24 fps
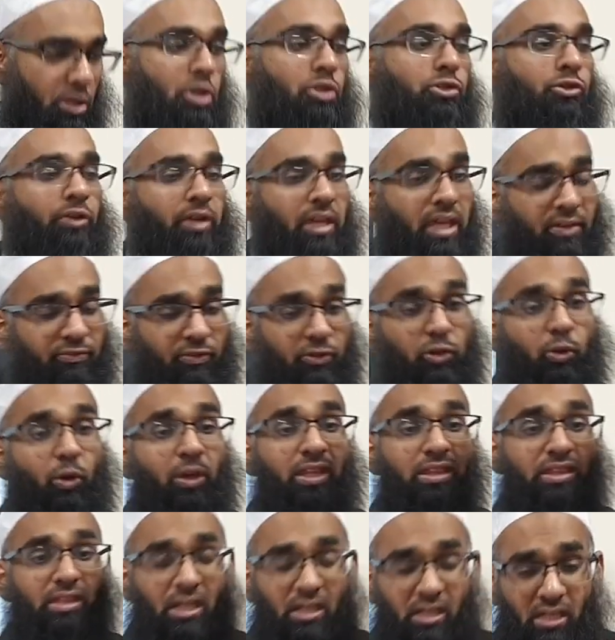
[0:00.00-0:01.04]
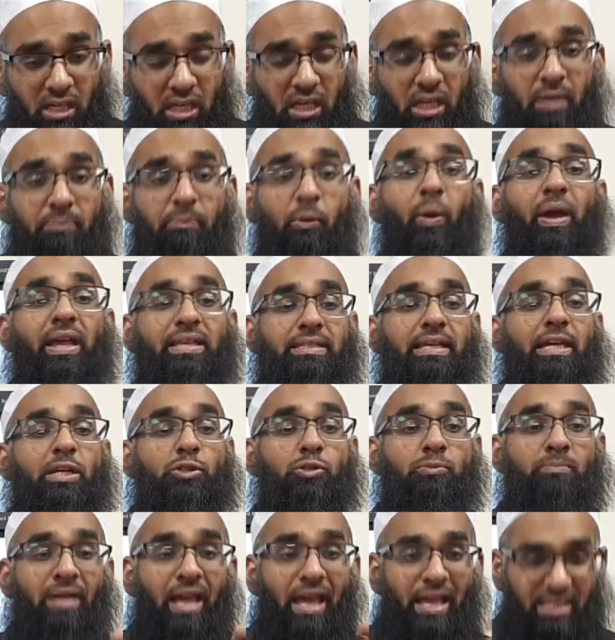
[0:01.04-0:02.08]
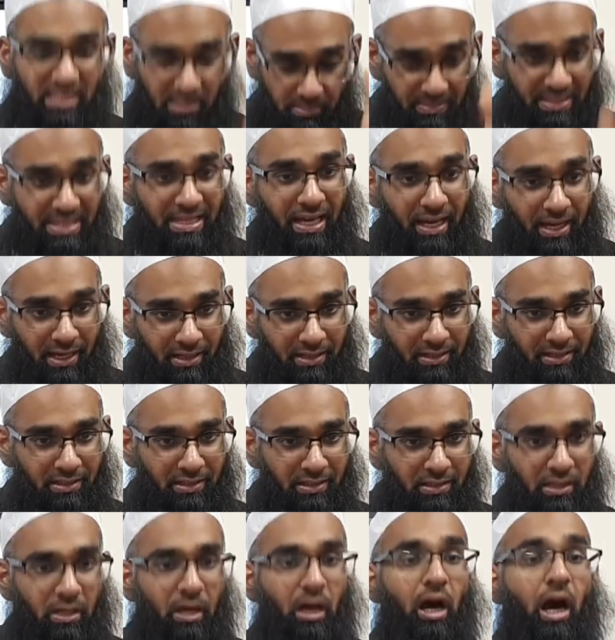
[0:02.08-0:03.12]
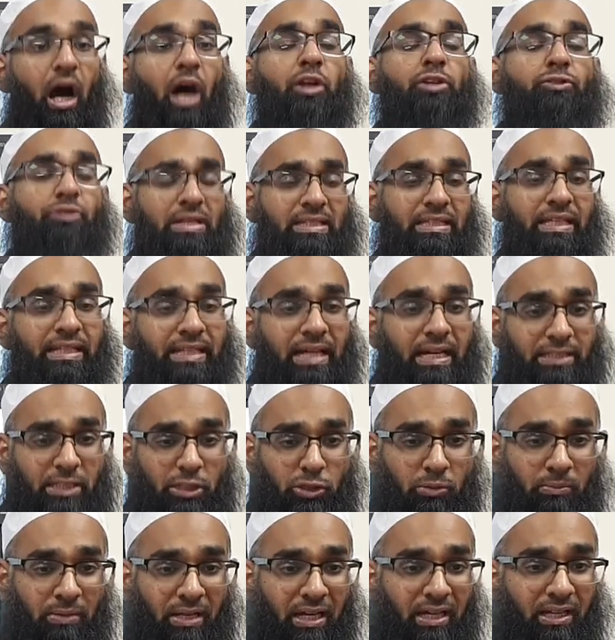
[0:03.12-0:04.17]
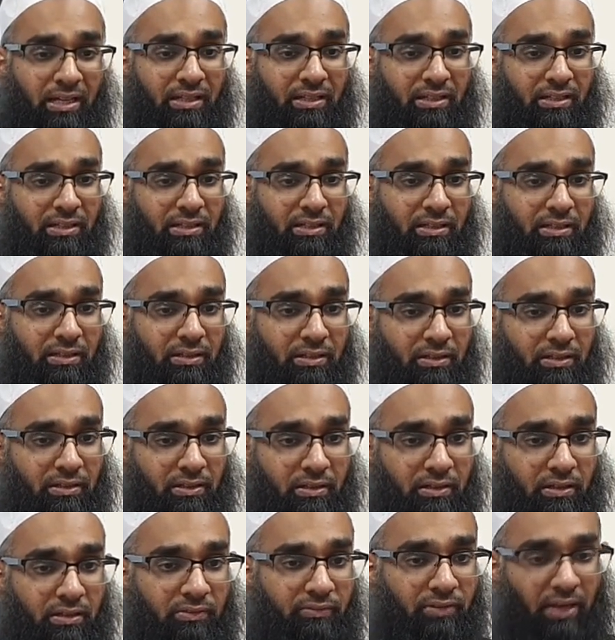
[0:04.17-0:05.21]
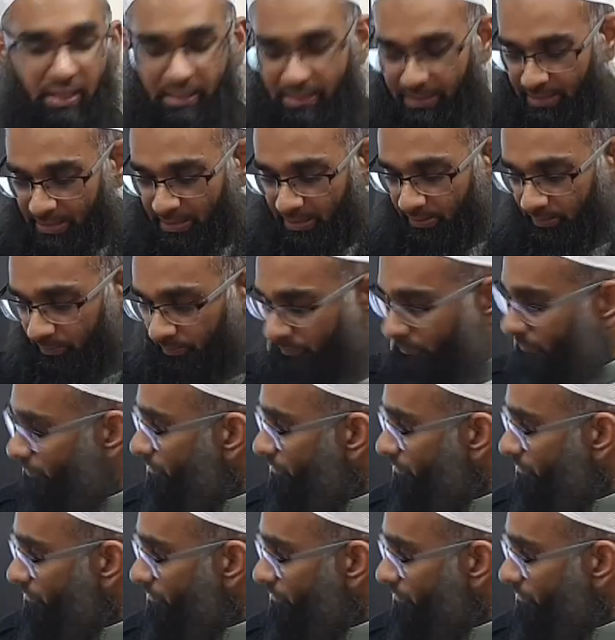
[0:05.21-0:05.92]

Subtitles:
So even though tarkibu is a jumla ismiya, how do you translate it as a jumla fi'liya?